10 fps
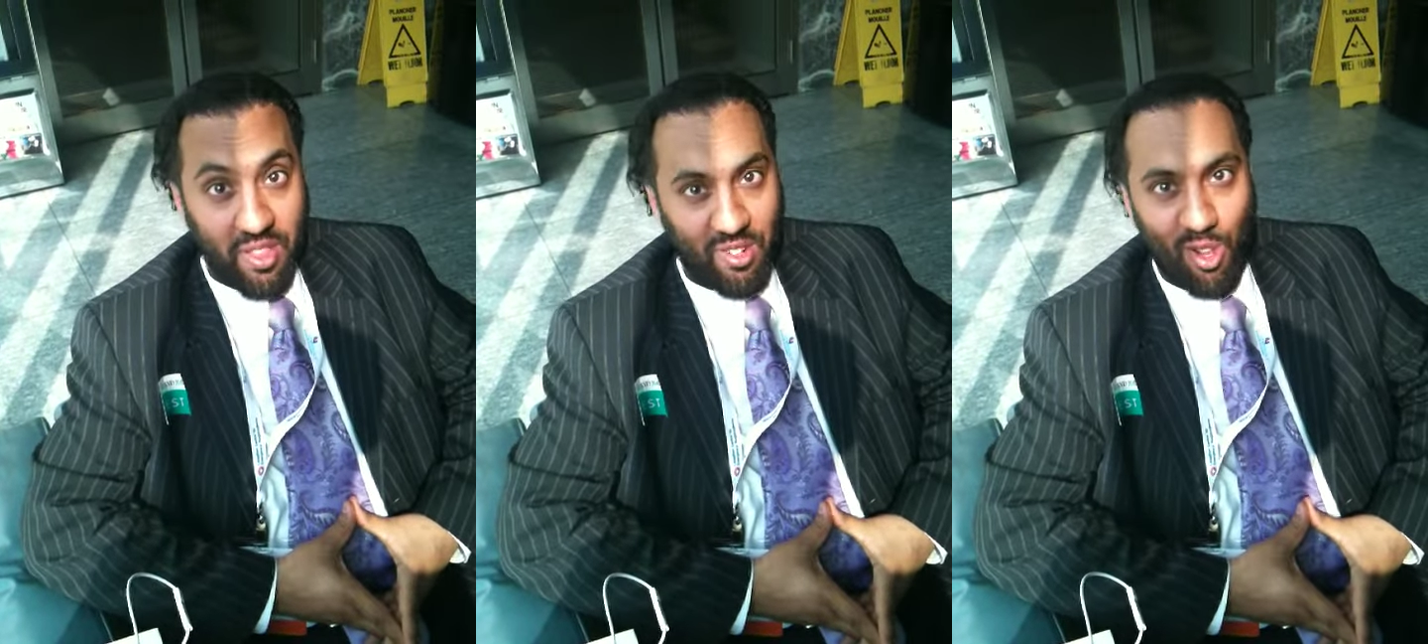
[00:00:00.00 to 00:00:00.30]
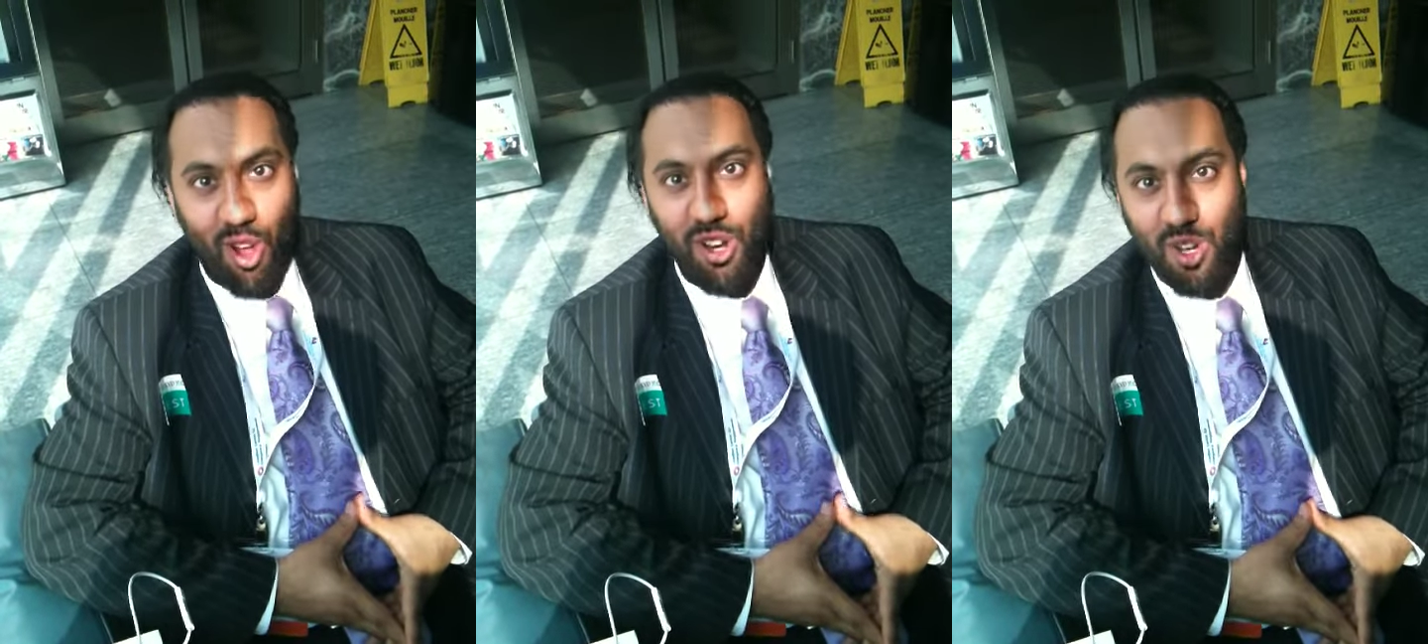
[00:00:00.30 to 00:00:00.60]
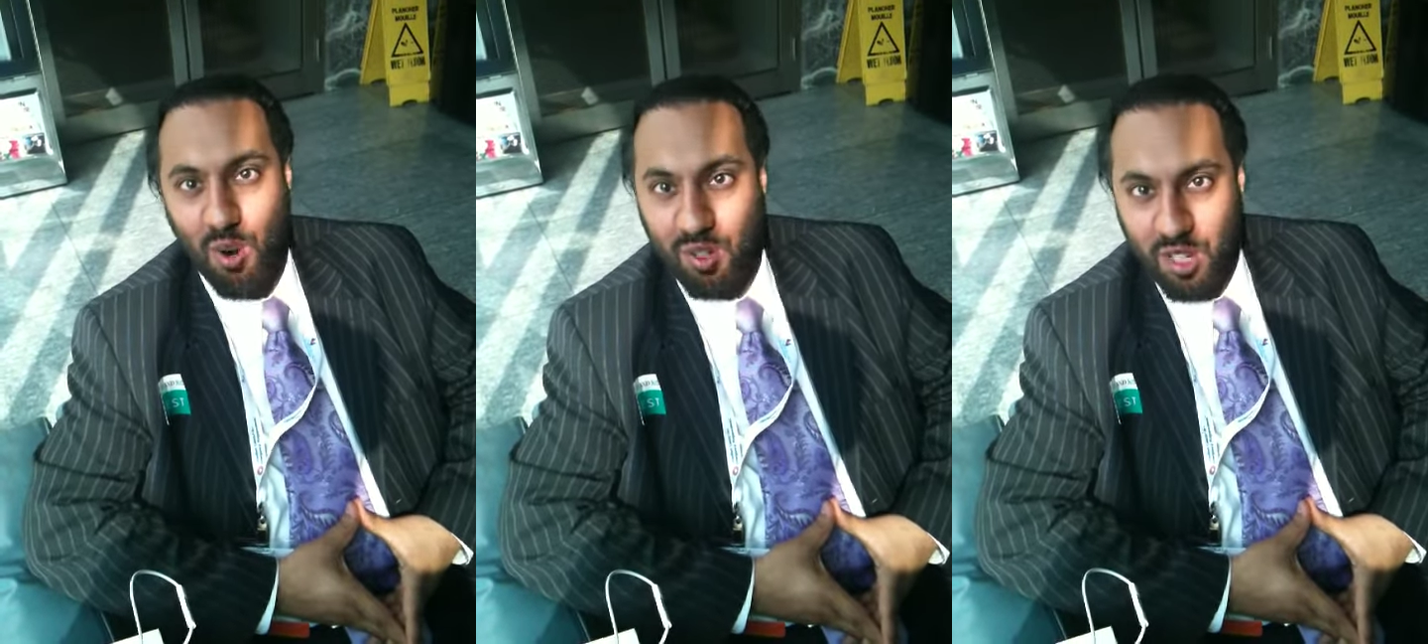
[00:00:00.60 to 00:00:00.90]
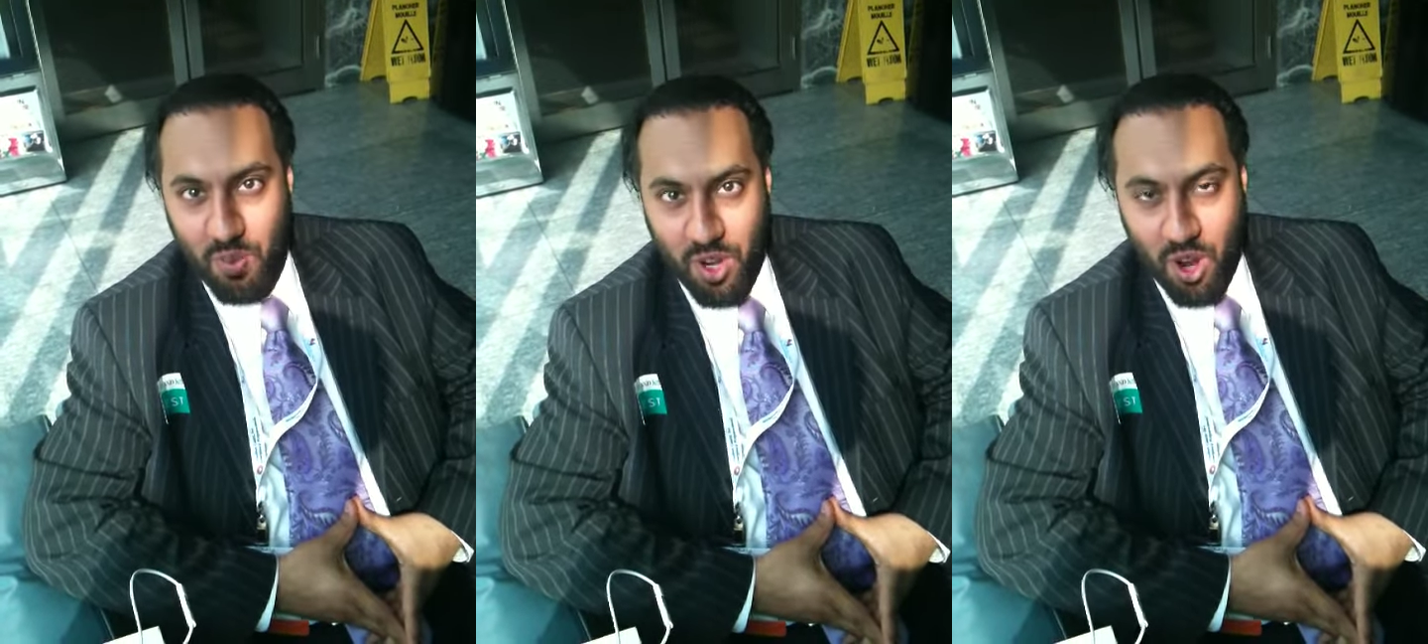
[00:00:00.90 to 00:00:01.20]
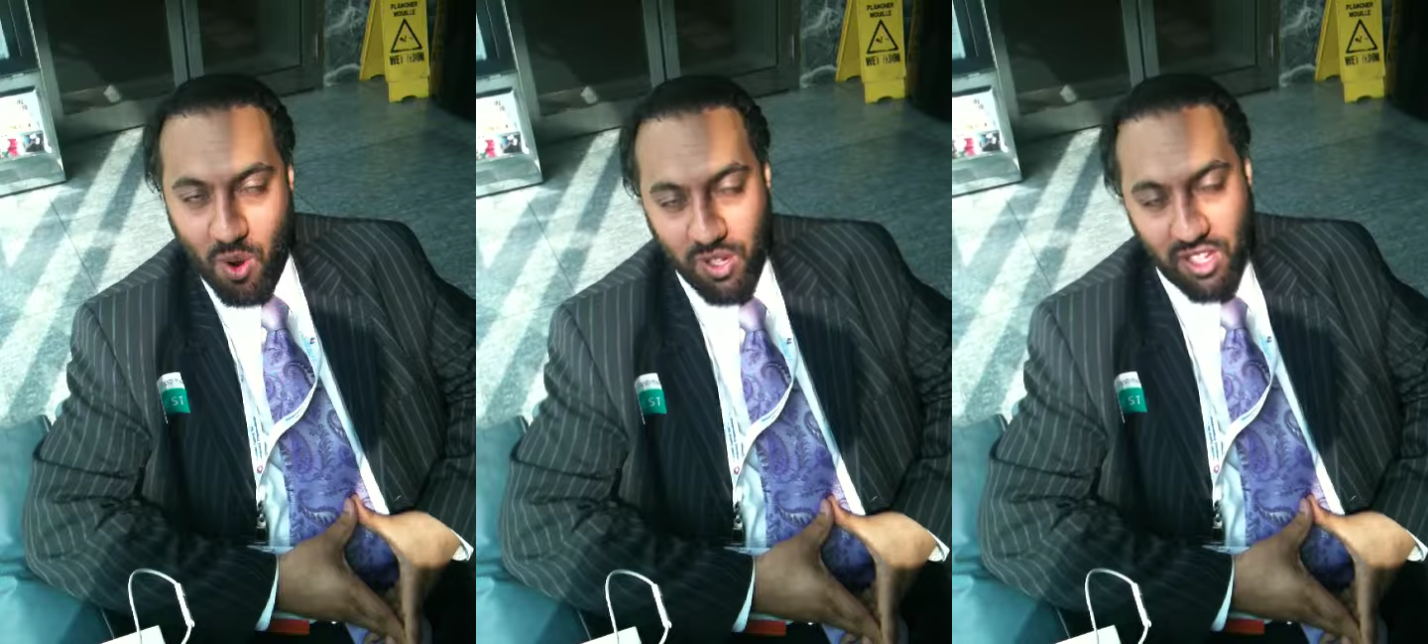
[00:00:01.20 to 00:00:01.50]
There's a lot of jokes, as we
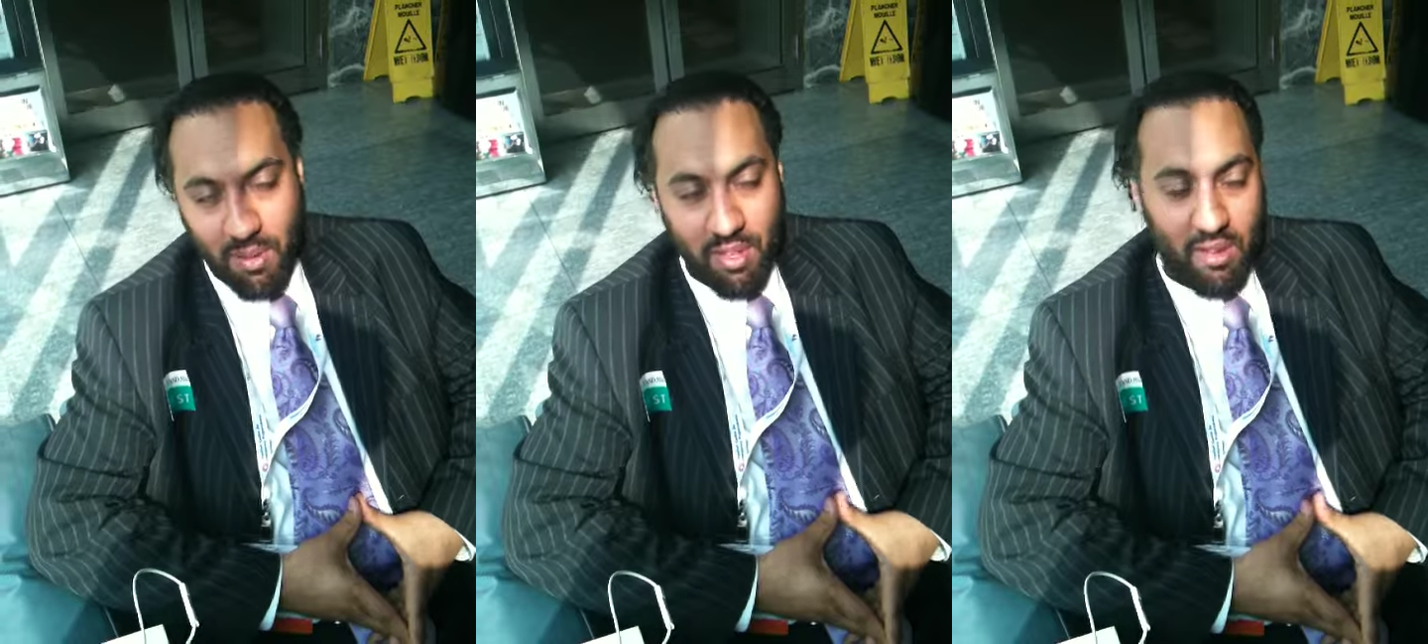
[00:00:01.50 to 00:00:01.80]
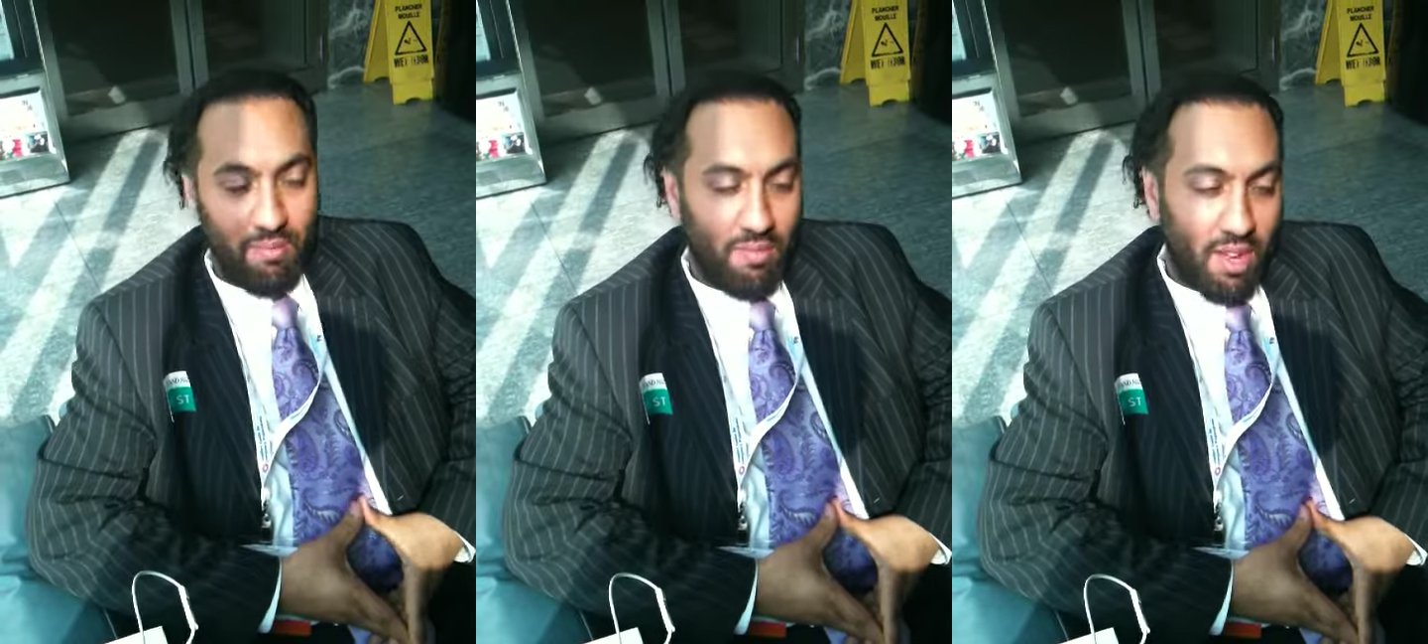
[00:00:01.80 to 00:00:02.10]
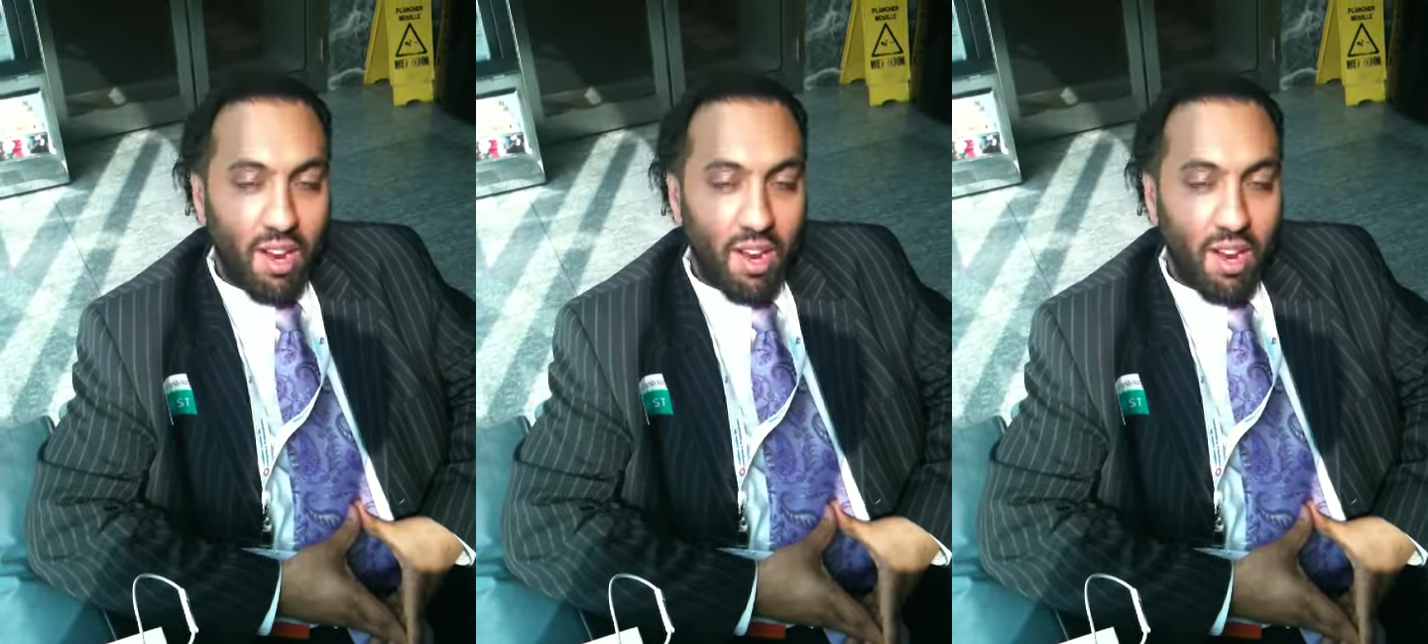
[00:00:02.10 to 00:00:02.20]
know, and some of them